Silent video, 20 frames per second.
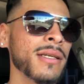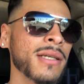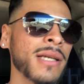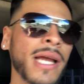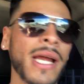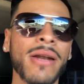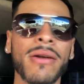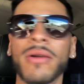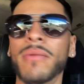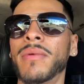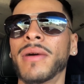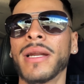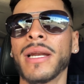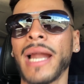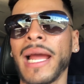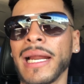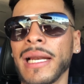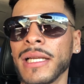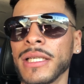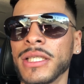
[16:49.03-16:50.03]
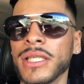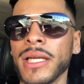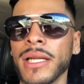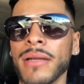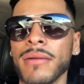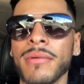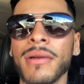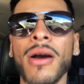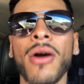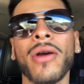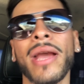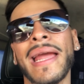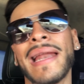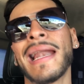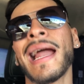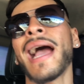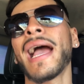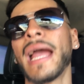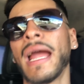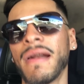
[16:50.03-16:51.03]
Everybody, like legit. No, okay,
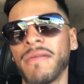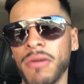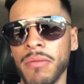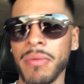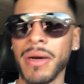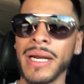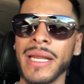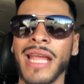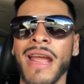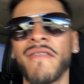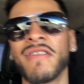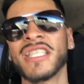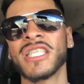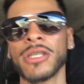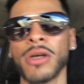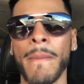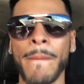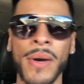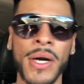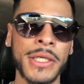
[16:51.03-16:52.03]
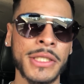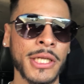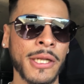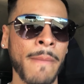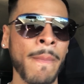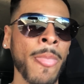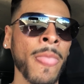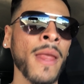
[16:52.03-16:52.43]
not everybody, every single person,